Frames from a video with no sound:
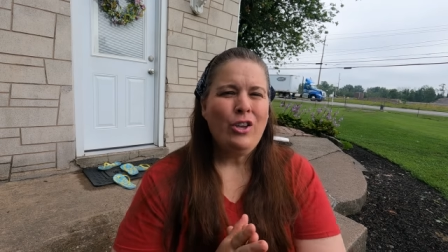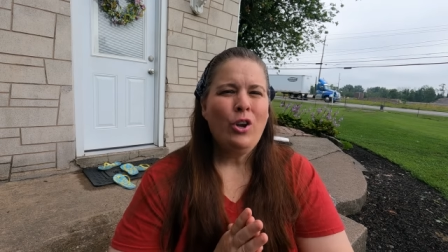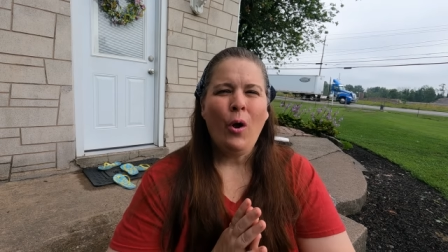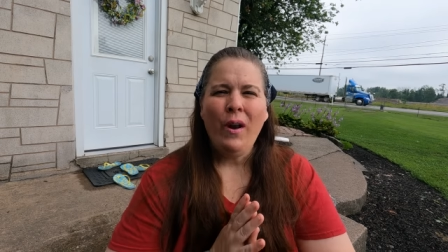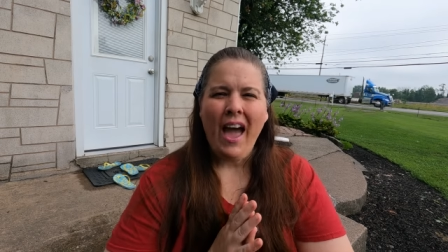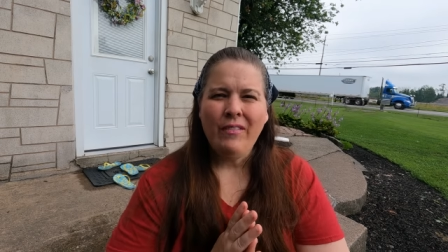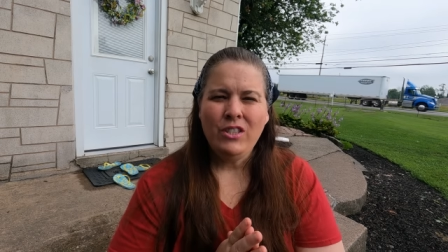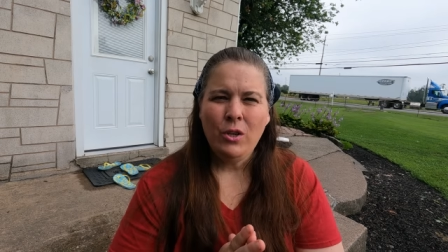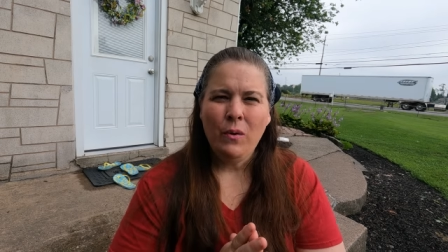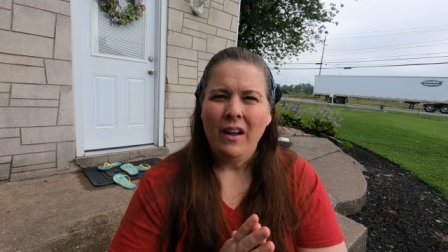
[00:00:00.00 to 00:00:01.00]
You don't
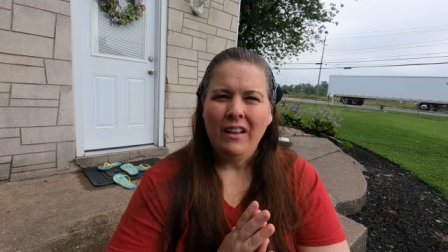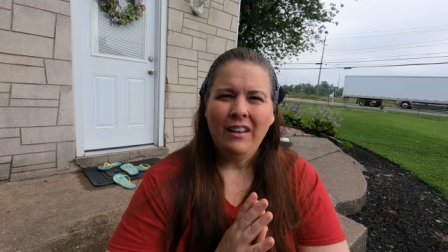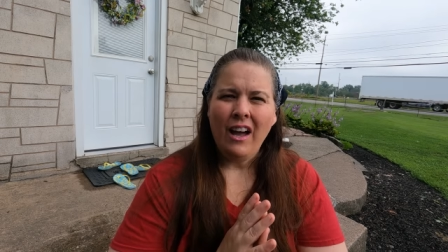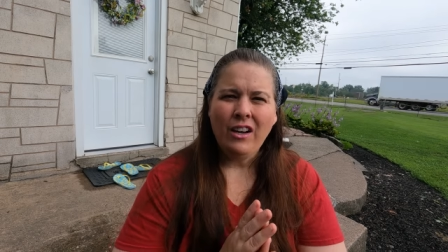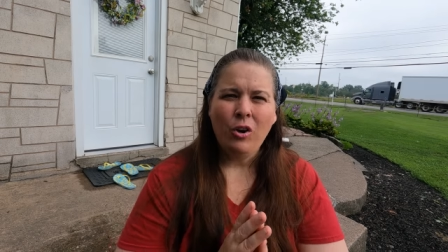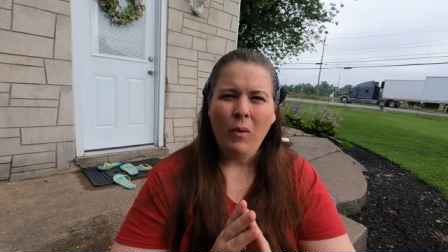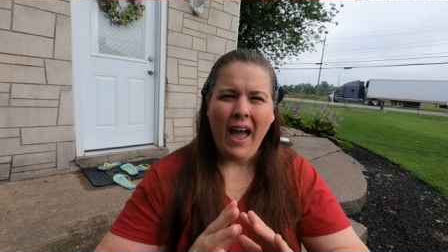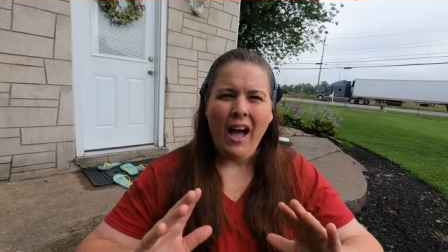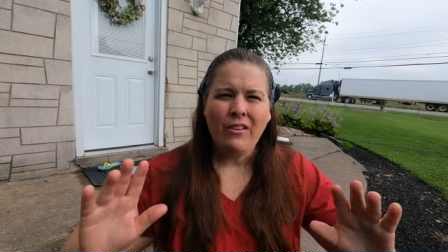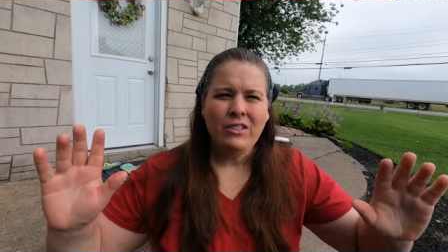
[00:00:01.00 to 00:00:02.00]
have to lug
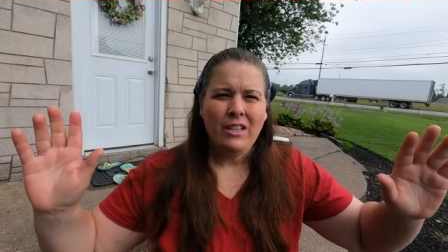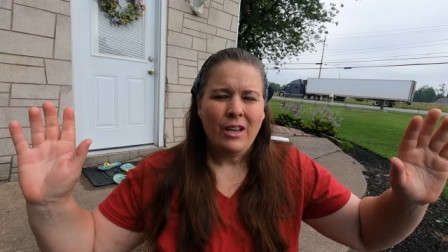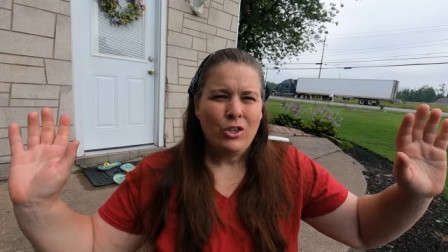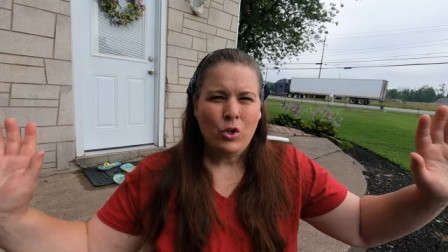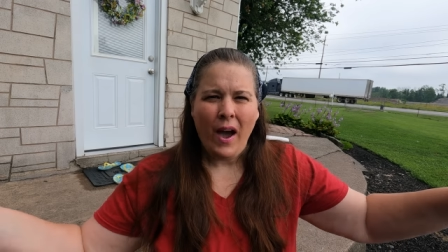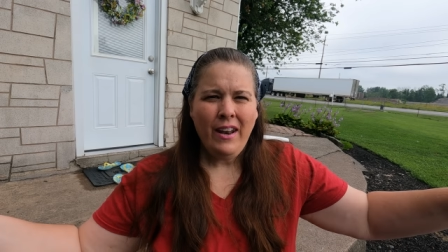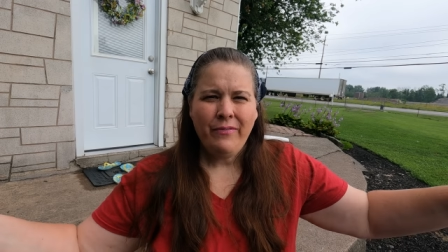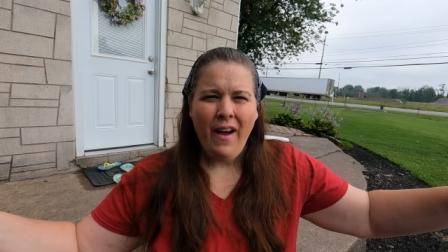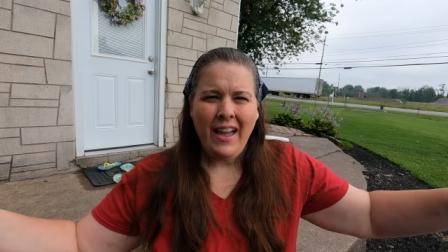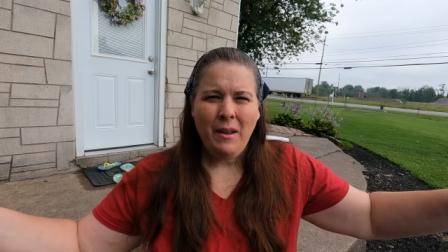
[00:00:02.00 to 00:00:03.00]
around trying
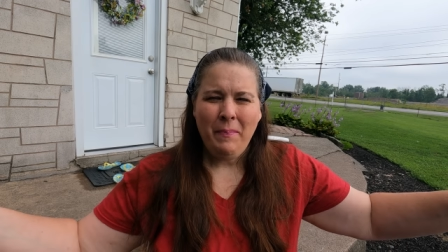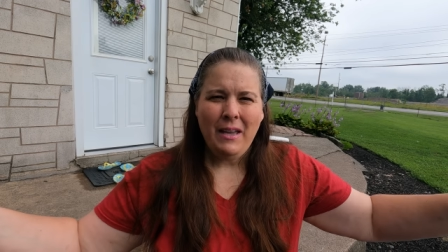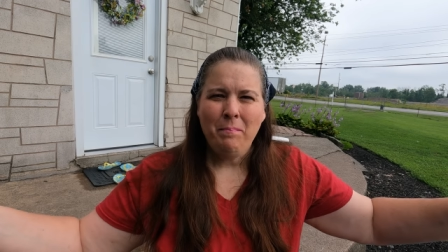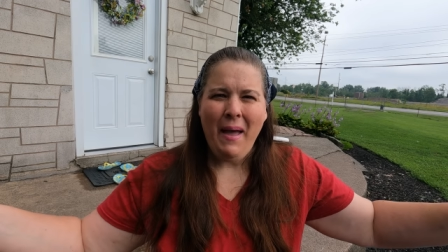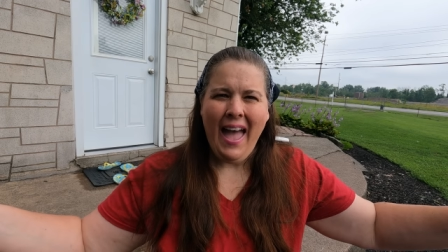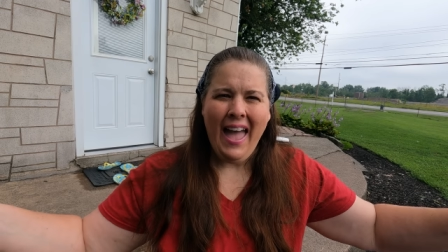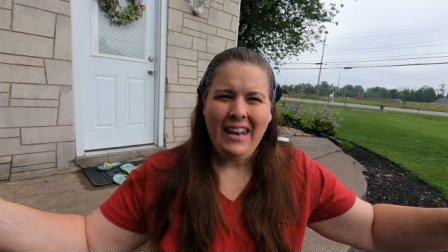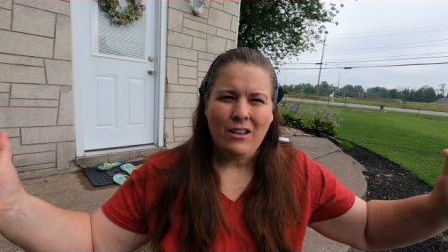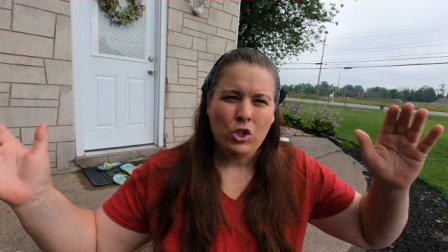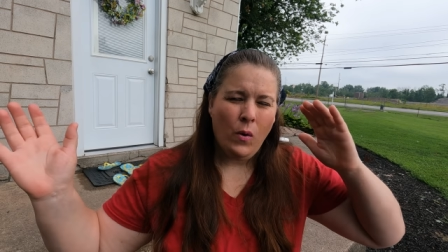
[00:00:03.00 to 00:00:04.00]
to find a big
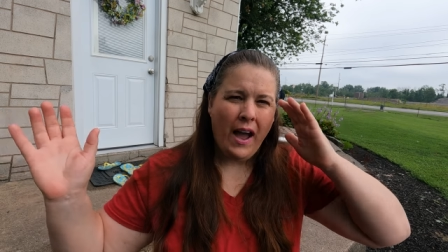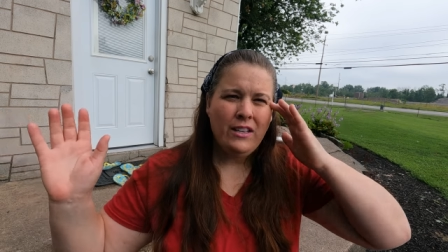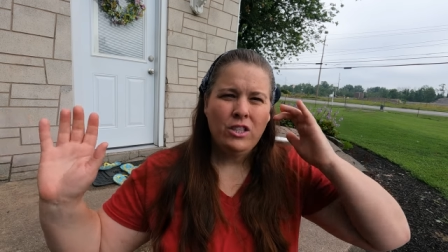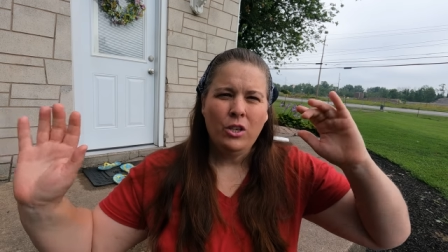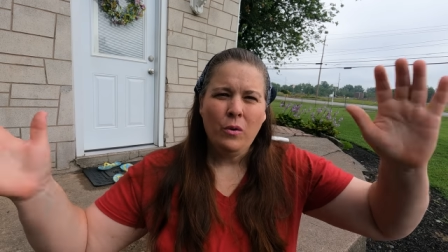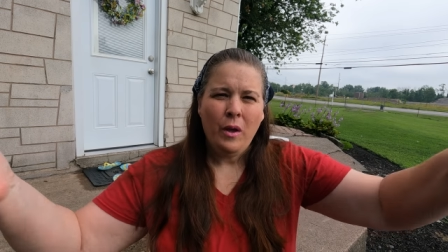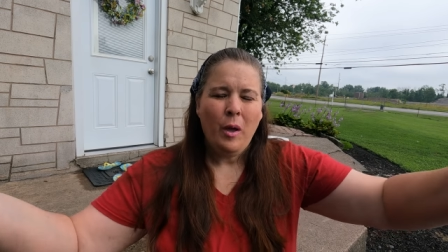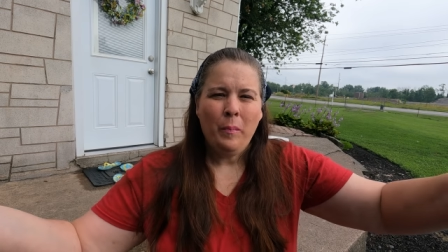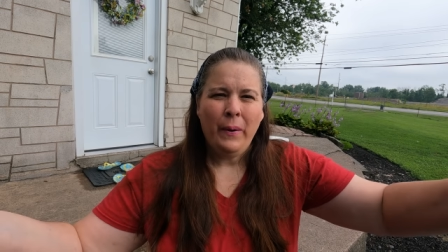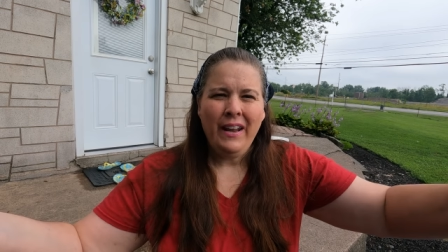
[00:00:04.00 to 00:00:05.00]
bed and trying to
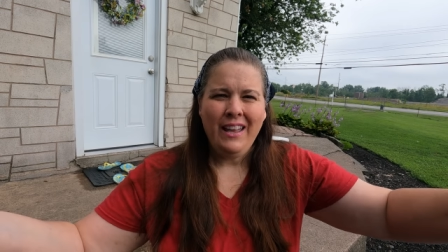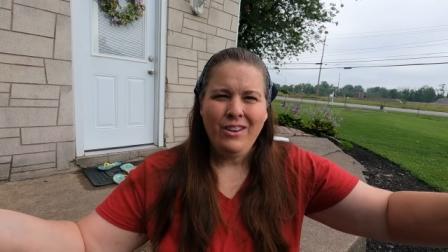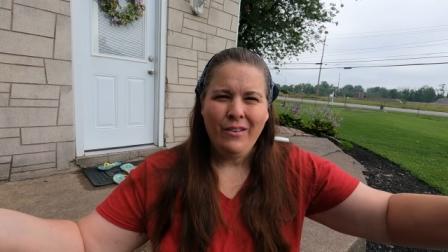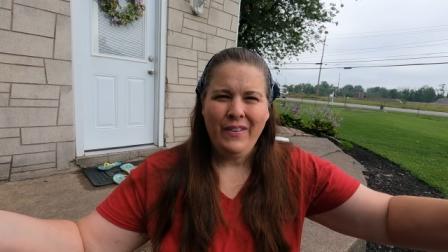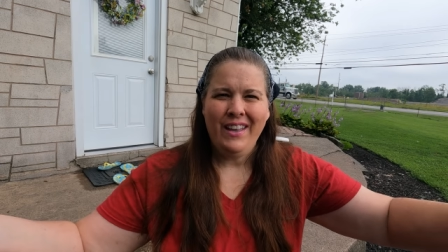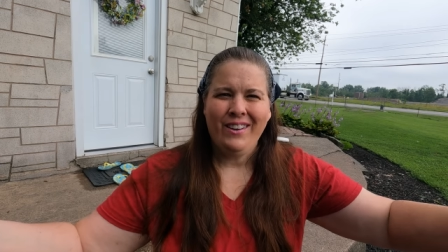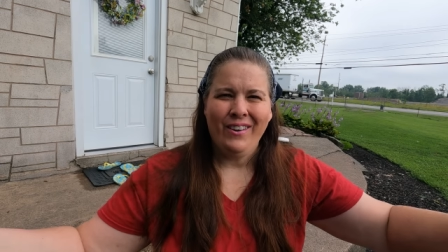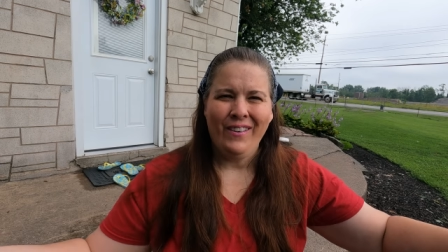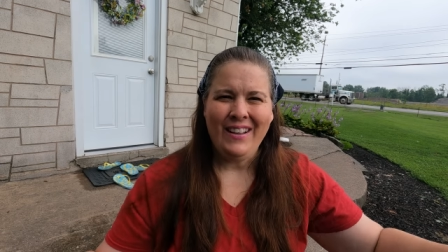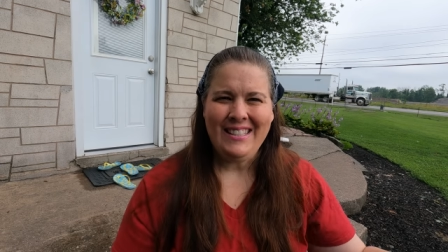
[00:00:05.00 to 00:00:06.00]
put it in your
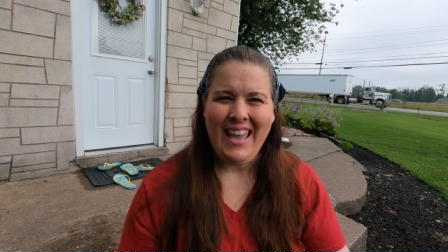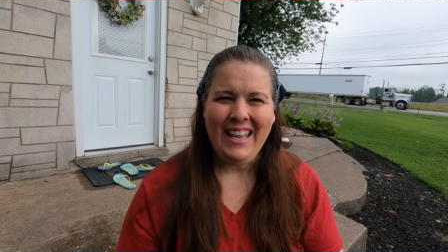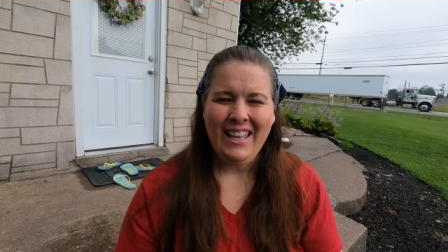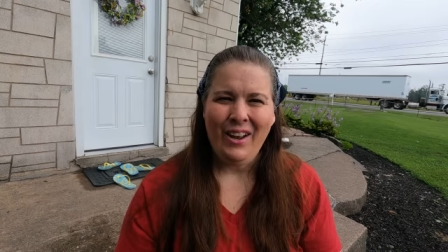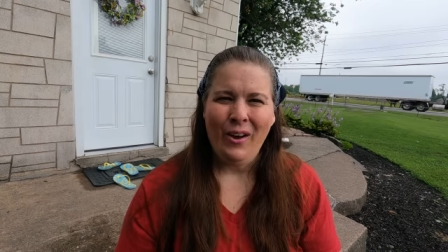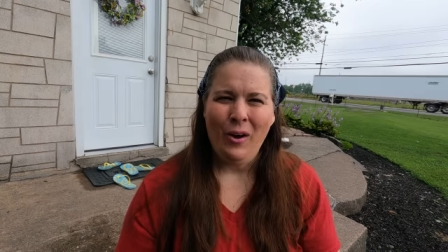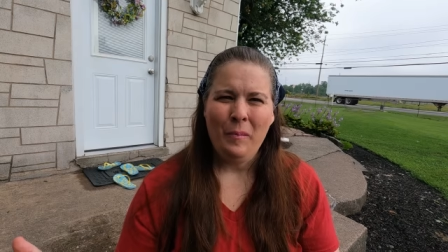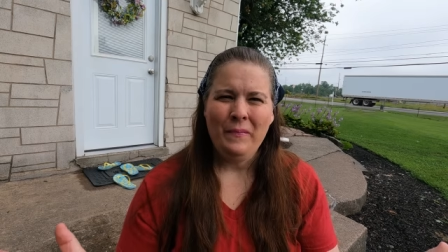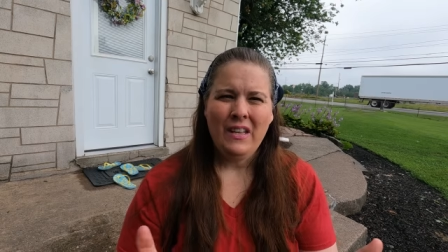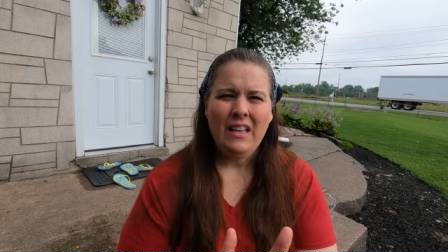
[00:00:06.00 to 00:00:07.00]
vehicle and take it
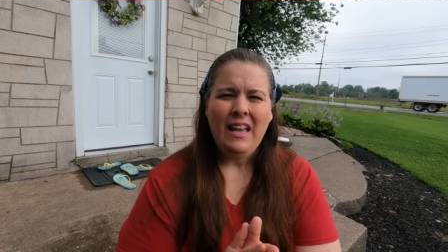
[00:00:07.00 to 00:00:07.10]
home.